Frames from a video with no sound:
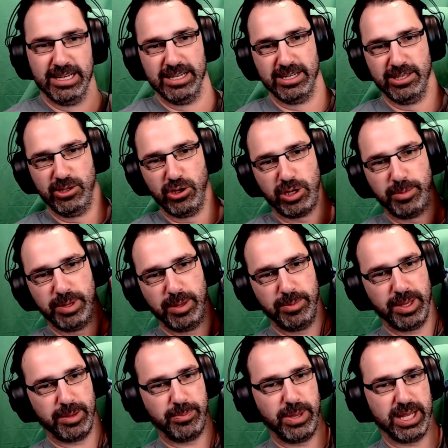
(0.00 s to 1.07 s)
You could be a
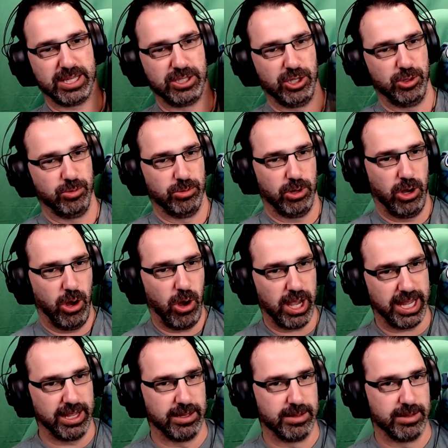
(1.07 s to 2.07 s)
big pig too. Oi!